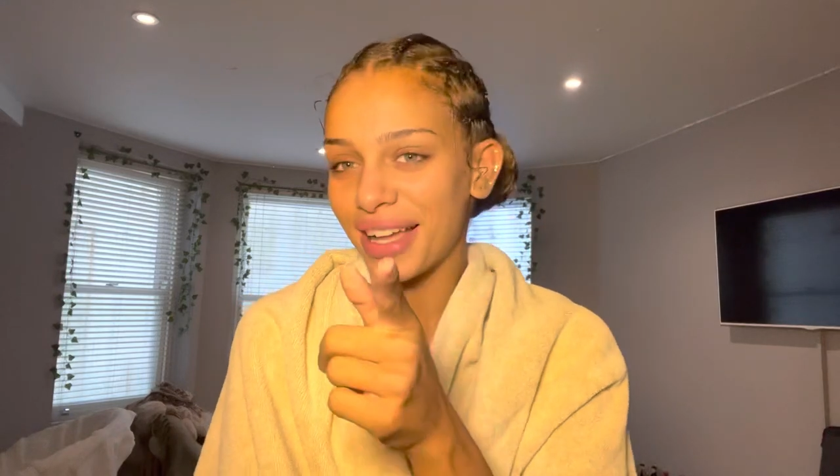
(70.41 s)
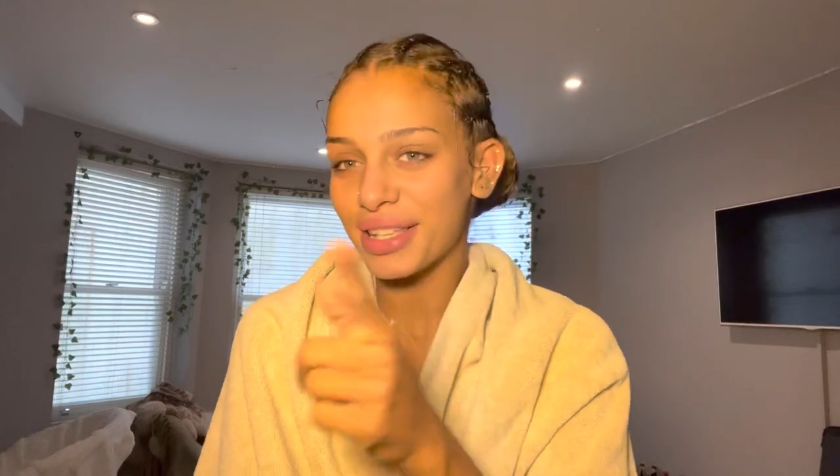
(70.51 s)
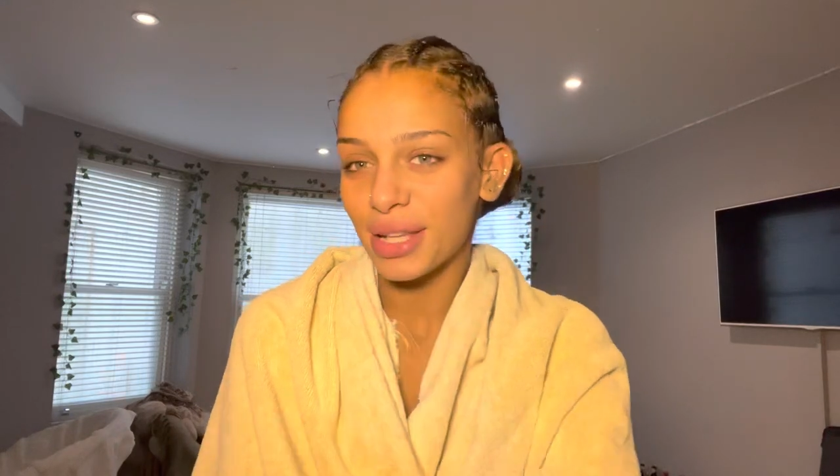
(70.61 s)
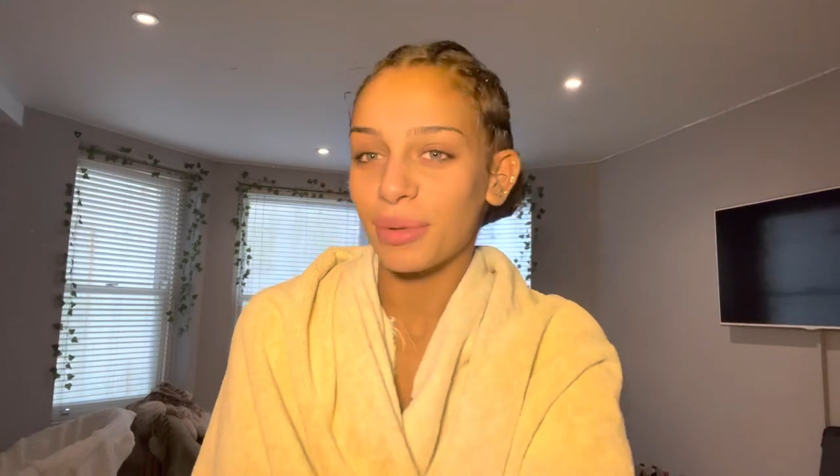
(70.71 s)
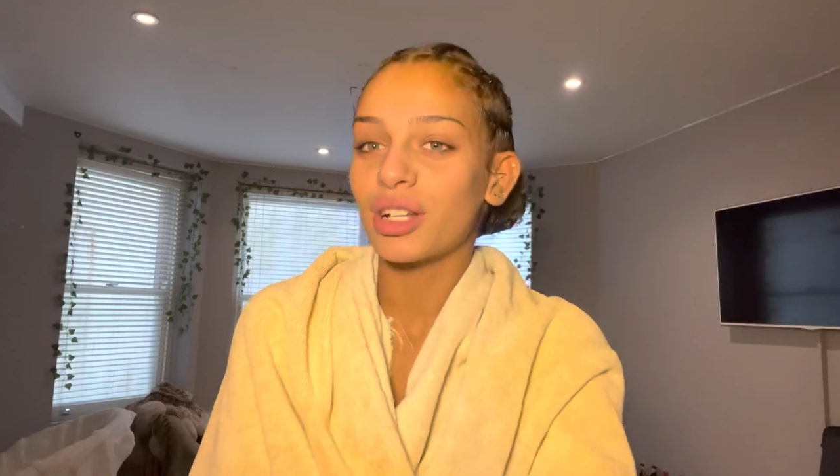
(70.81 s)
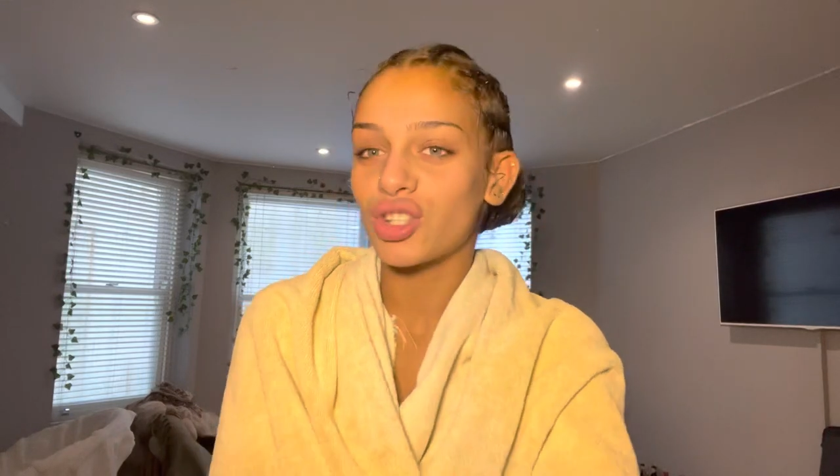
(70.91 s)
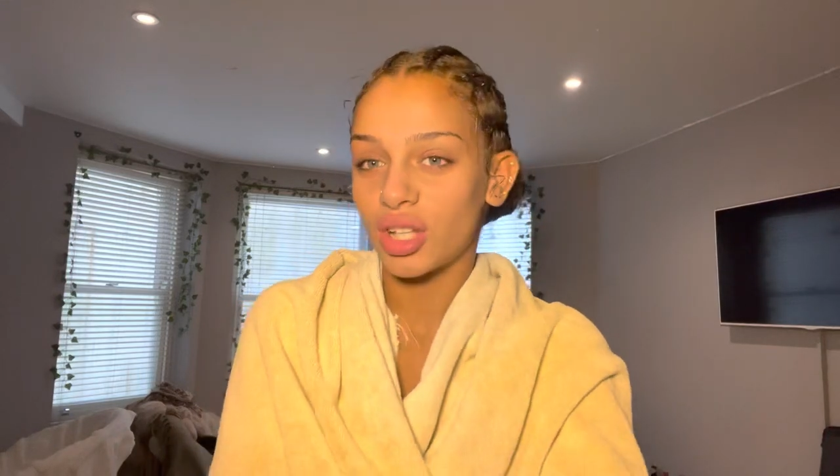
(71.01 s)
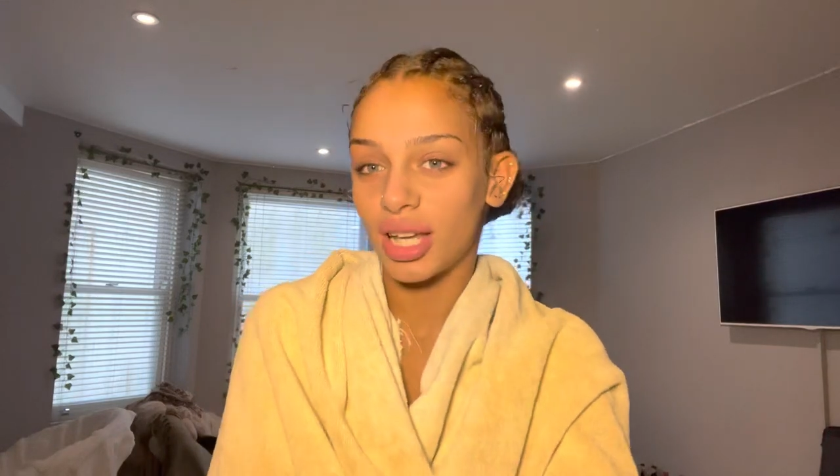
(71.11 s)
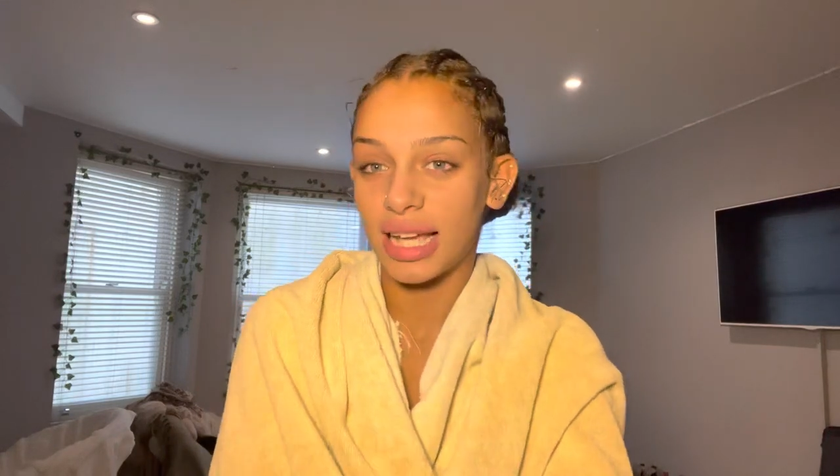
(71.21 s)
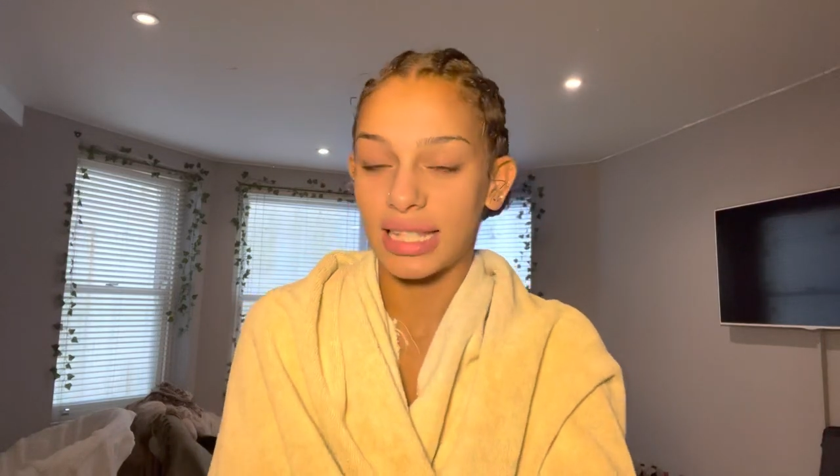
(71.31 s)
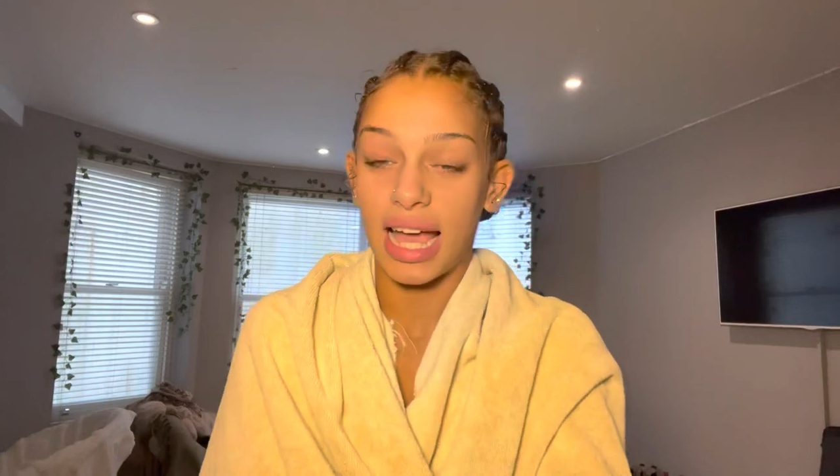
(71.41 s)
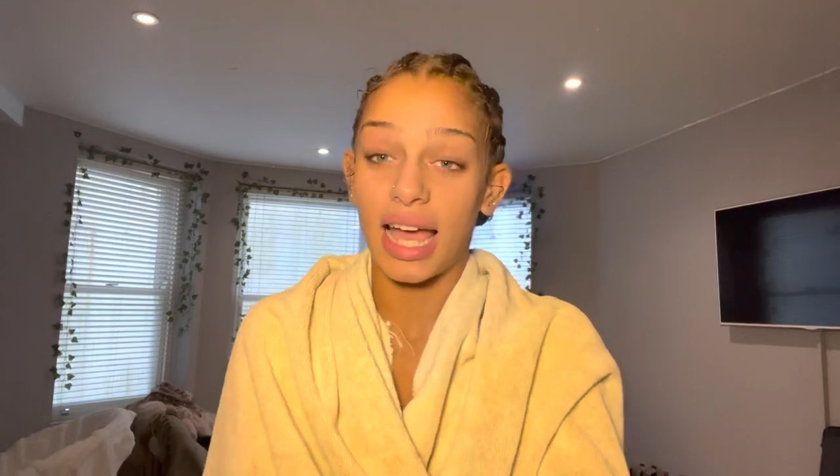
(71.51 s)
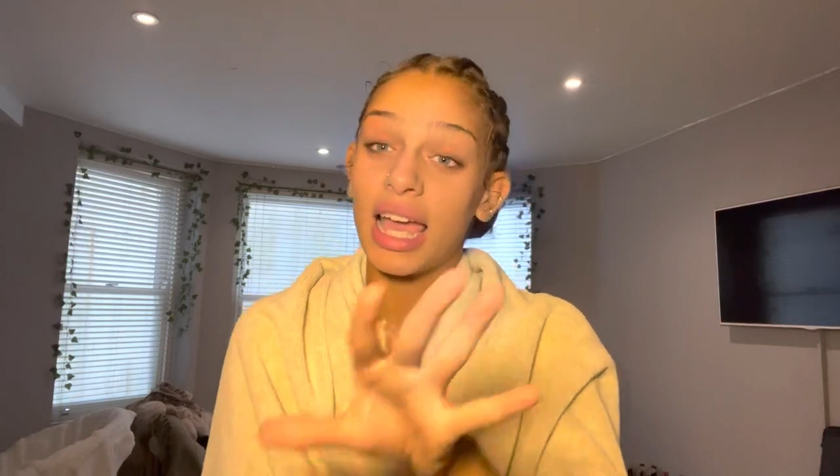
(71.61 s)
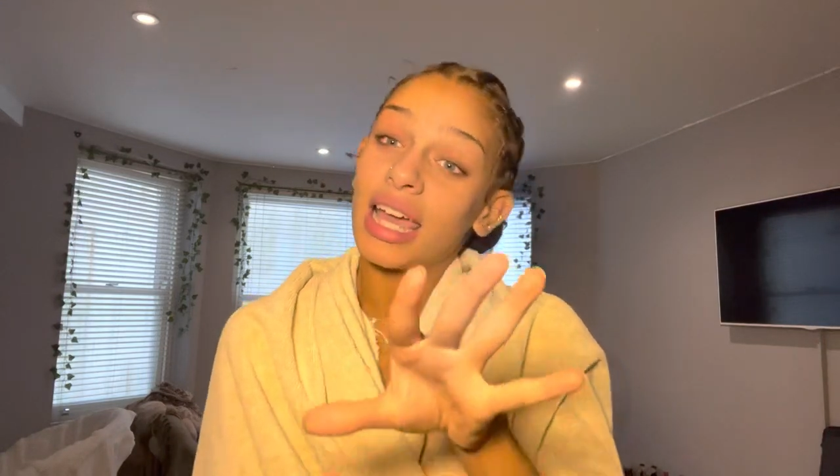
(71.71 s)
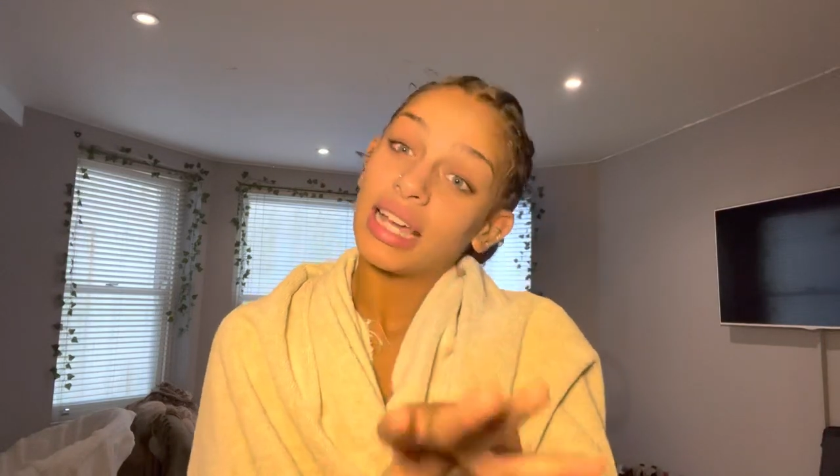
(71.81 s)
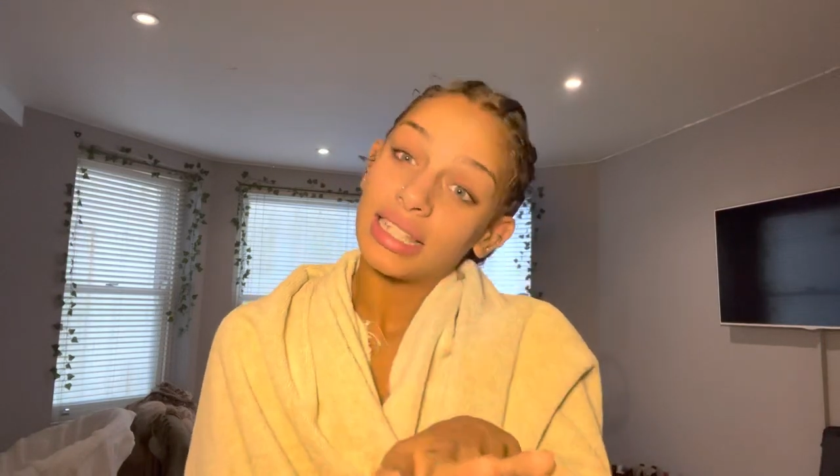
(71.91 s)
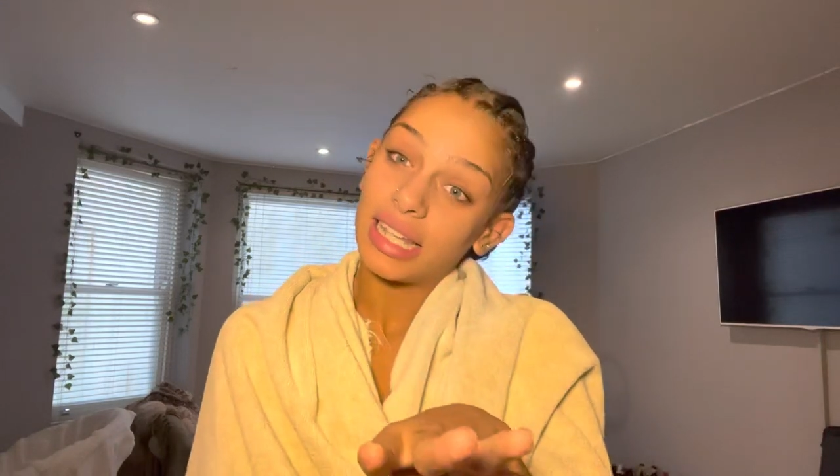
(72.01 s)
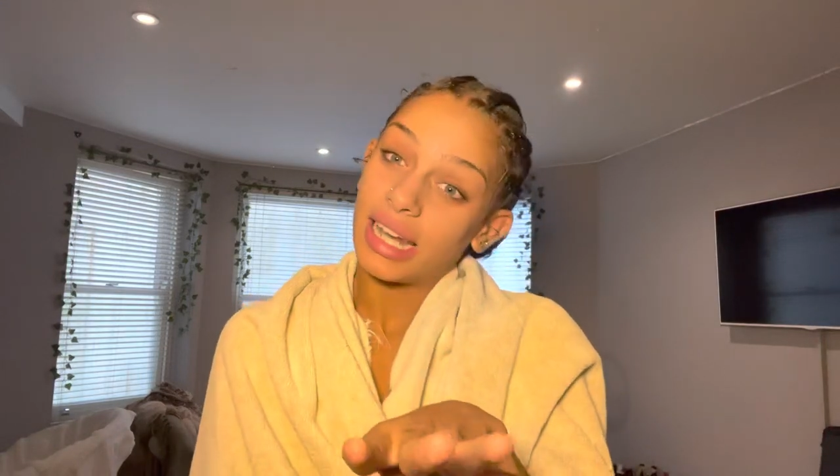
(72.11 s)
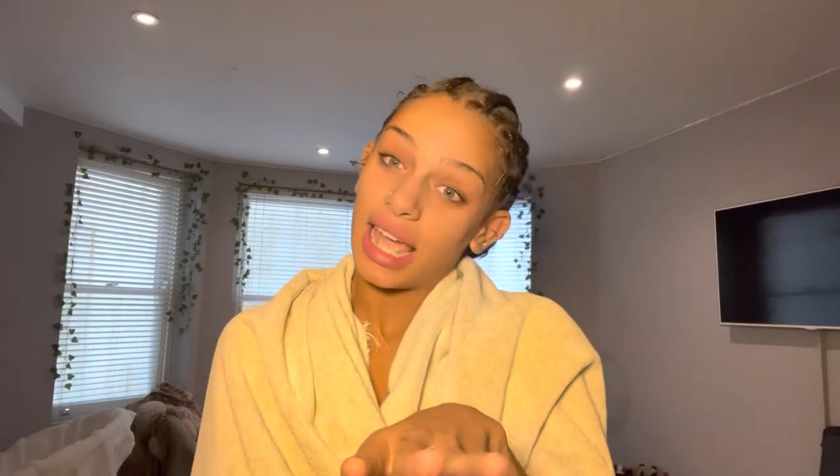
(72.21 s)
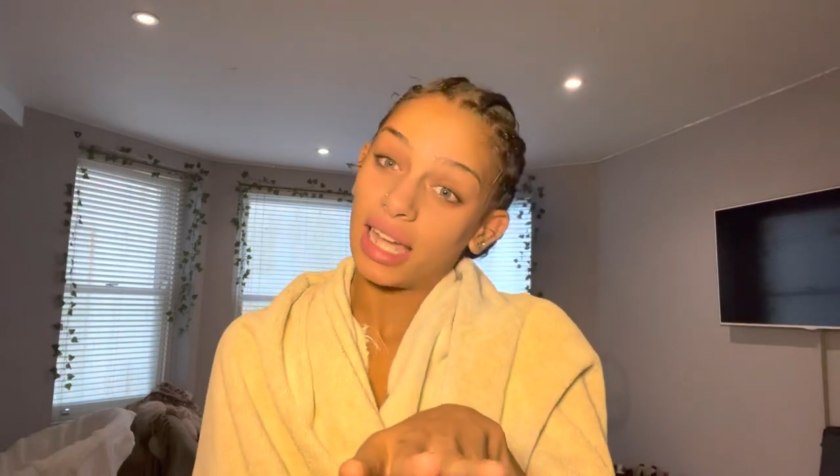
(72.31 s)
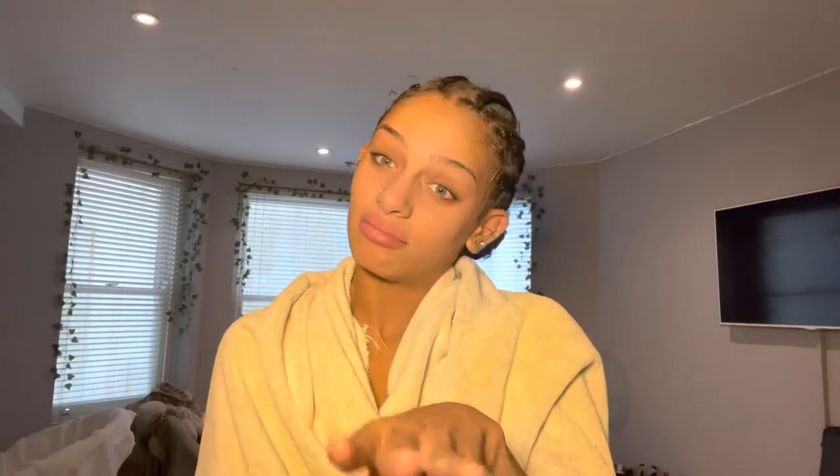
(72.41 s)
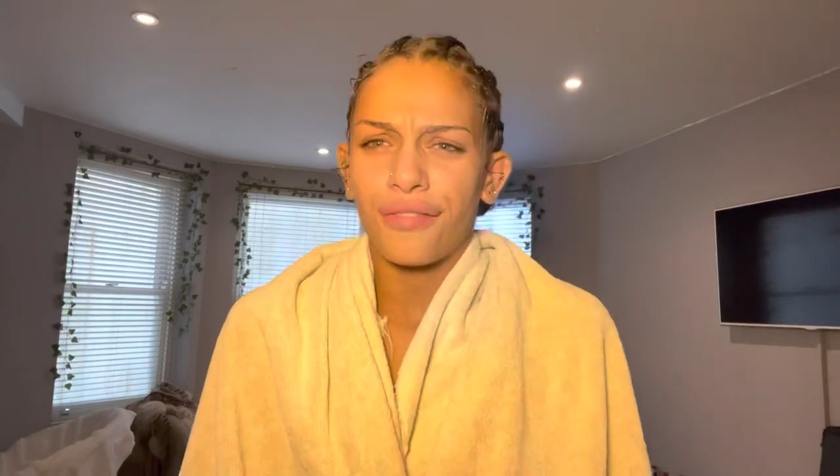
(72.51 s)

So I'm gonna show you guys that today.